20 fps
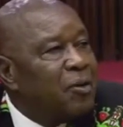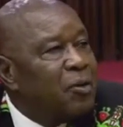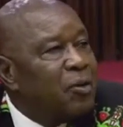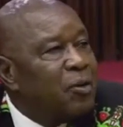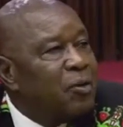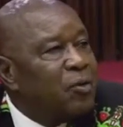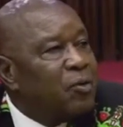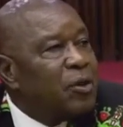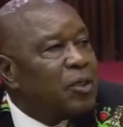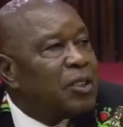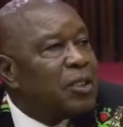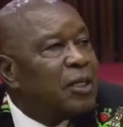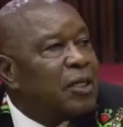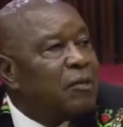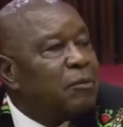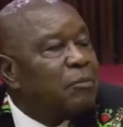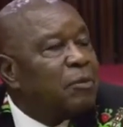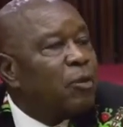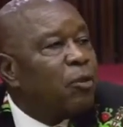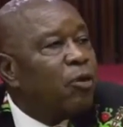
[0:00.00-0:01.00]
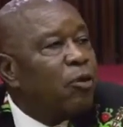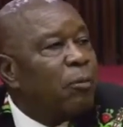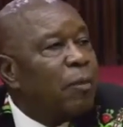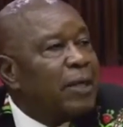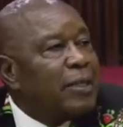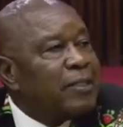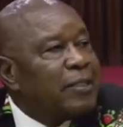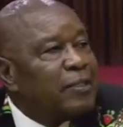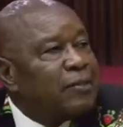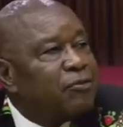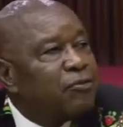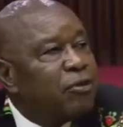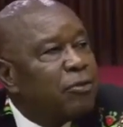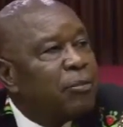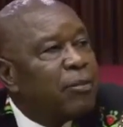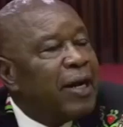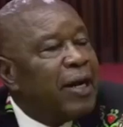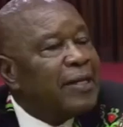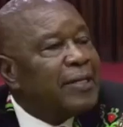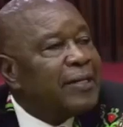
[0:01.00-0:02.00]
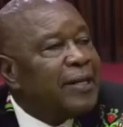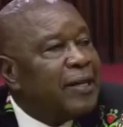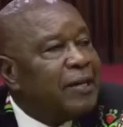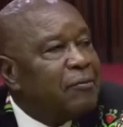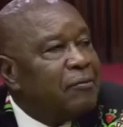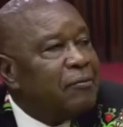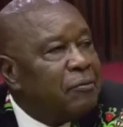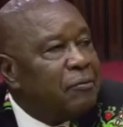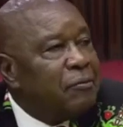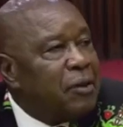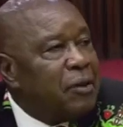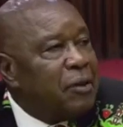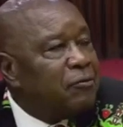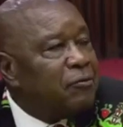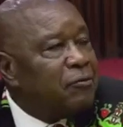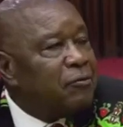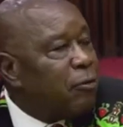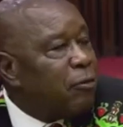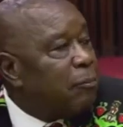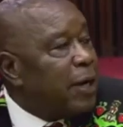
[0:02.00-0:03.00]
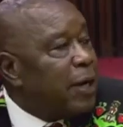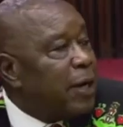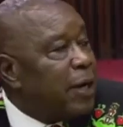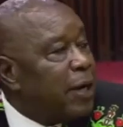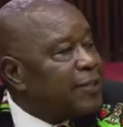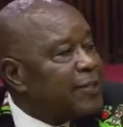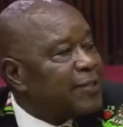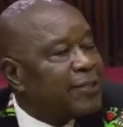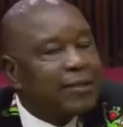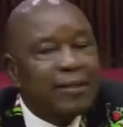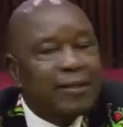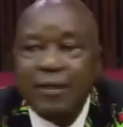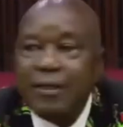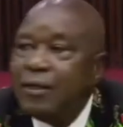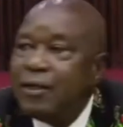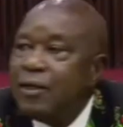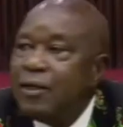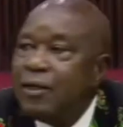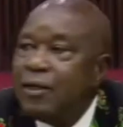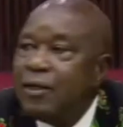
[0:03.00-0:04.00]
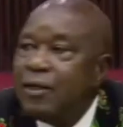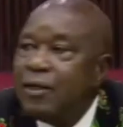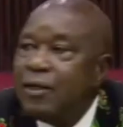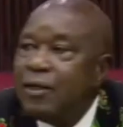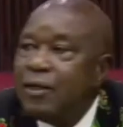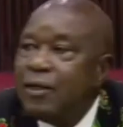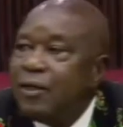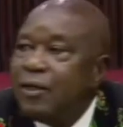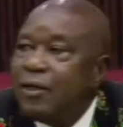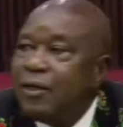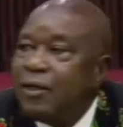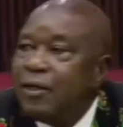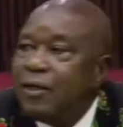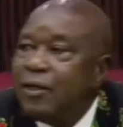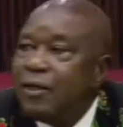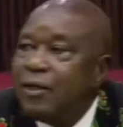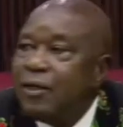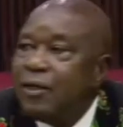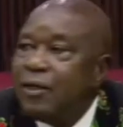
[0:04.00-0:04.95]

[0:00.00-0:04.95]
which can be commanded from London and from Paris to go to State